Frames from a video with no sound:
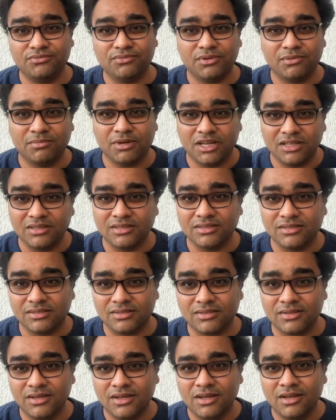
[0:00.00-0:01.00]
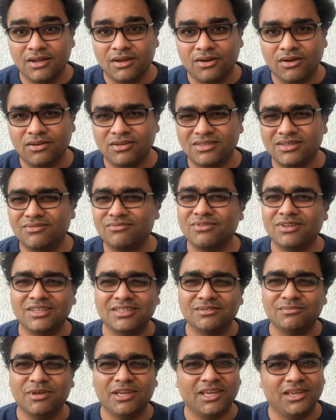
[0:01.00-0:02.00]
from others or someone
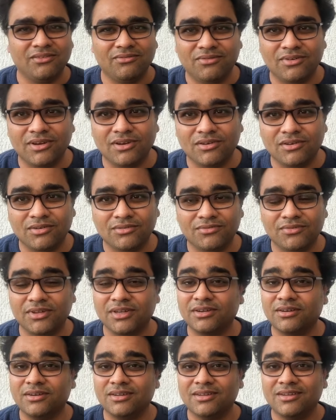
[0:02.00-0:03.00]
is making fun out of it,